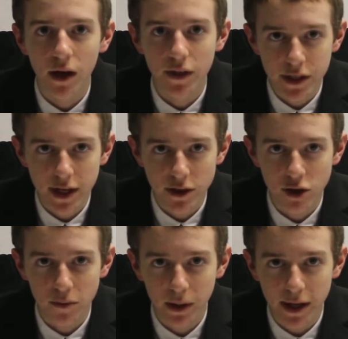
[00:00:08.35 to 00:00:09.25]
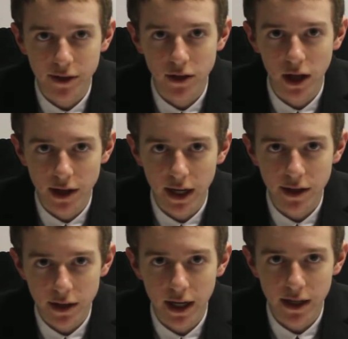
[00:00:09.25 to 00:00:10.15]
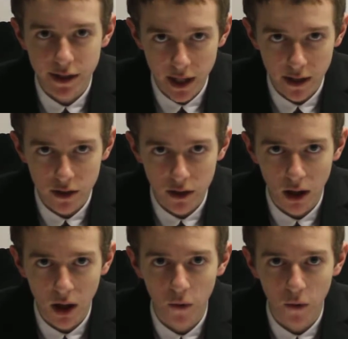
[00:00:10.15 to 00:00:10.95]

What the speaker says: This case took place in 1986